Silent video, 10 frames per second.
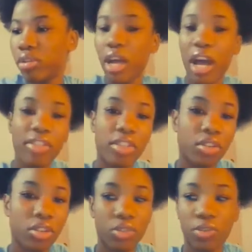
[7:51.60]
after
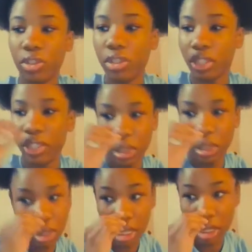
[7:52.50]
those folders,
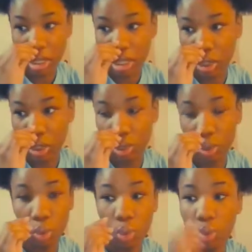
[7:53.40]
let's get
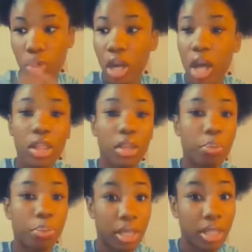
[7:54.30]
into the
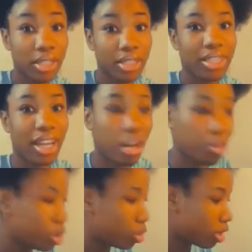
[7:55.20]
books that I'll
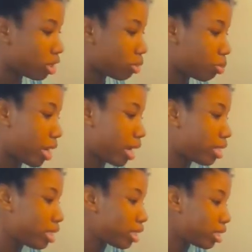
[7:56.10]
be using to
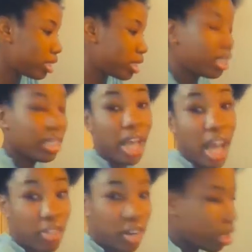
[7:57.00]
practice. I
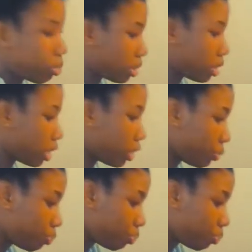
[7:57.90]
have a lot of books here.